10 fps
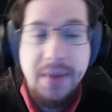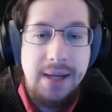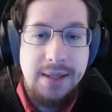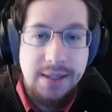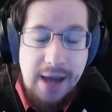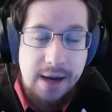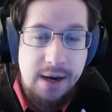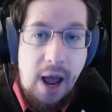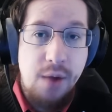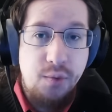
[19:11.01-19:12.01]

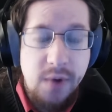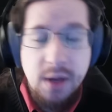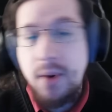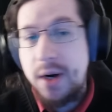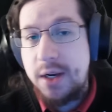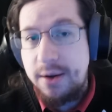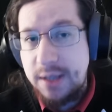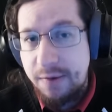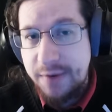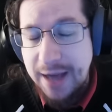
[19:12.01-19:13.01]
Instead, I really wanted to go
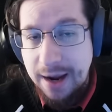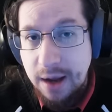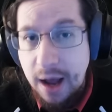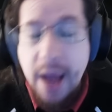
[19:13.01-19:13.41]
self-attack.